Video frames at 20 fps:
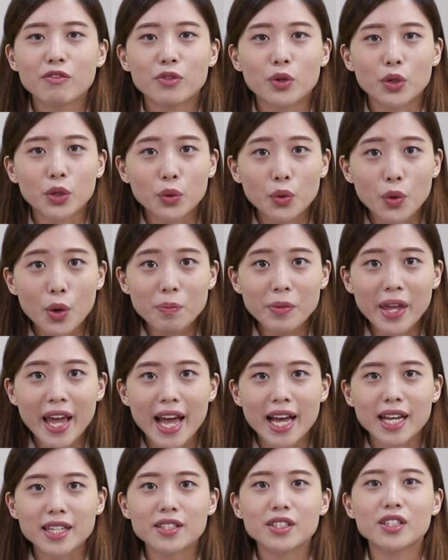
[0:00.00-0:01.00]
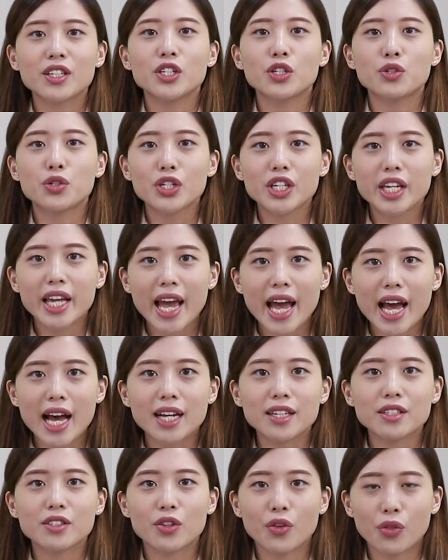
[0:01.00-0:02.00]
For Chromecast, you should
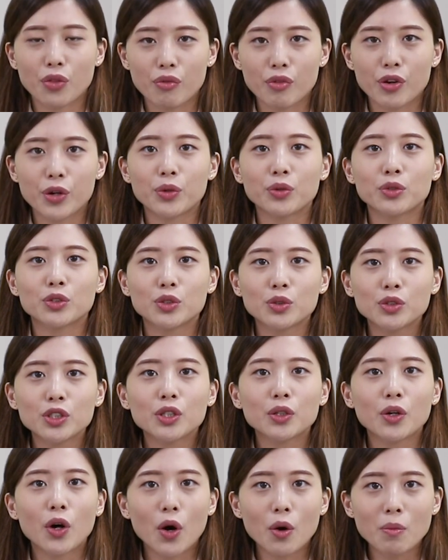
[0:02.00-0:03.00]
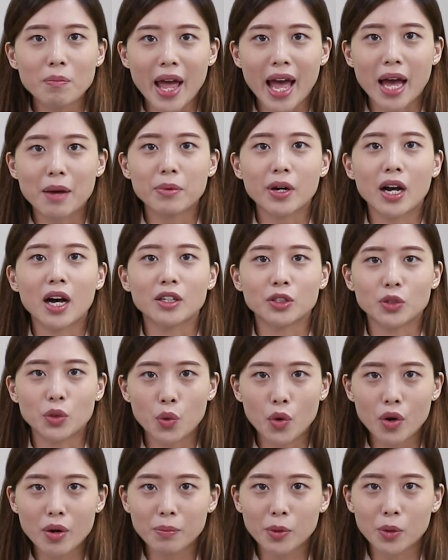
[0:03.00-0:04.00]
cast through Google Home app on
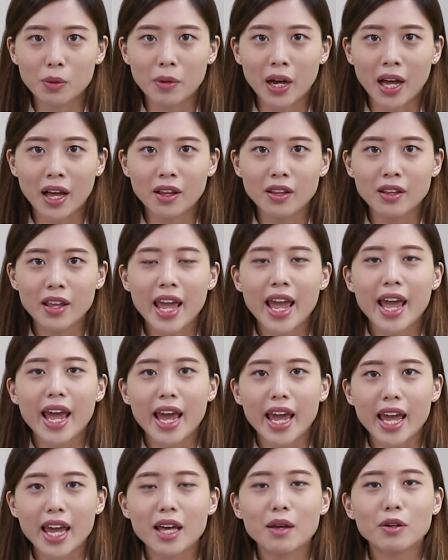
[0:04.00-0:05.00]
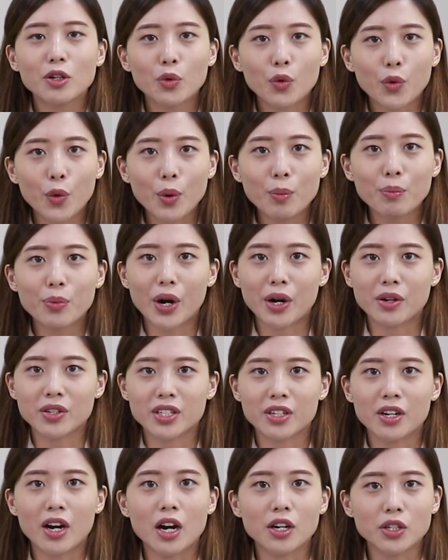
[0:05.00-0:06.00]
your mobile and Chrome
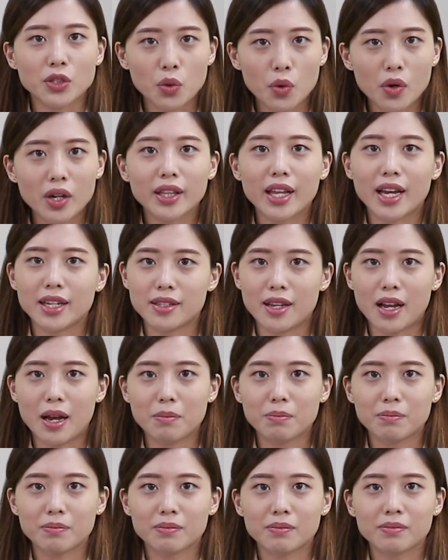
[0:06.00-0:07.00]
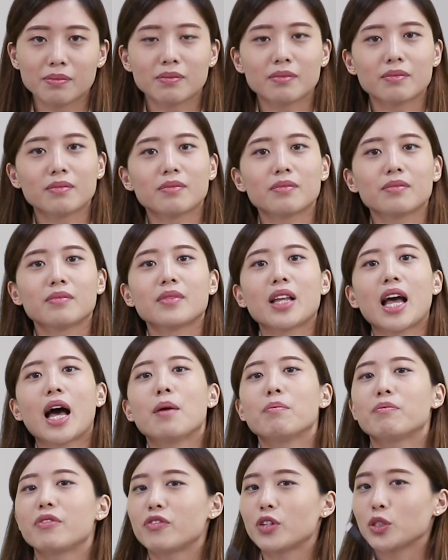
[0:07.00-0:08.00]
browser on your laptop.
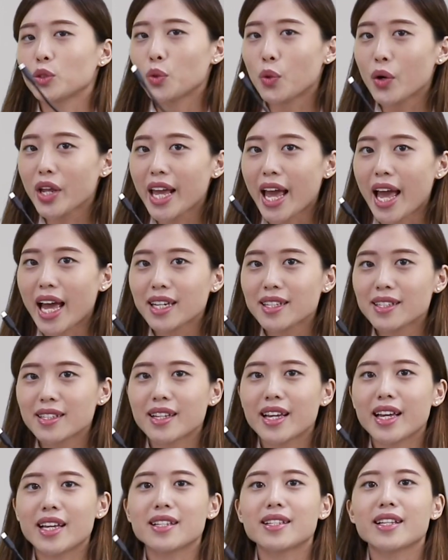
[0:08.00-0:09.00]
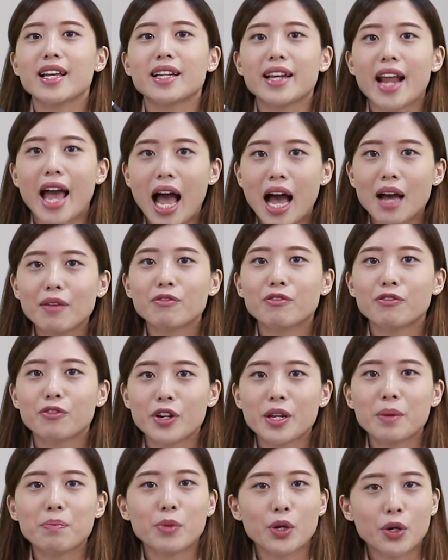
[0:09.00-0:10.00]
For TwinX, it's an
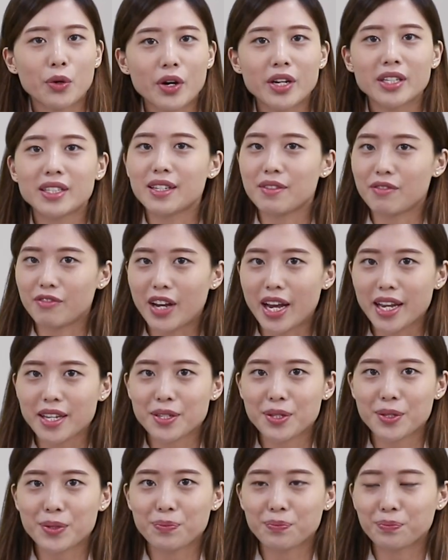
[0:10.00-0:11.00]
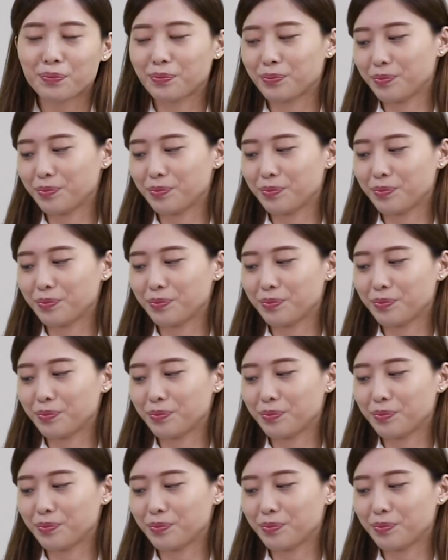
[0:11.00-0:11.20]
app-free mirroring device.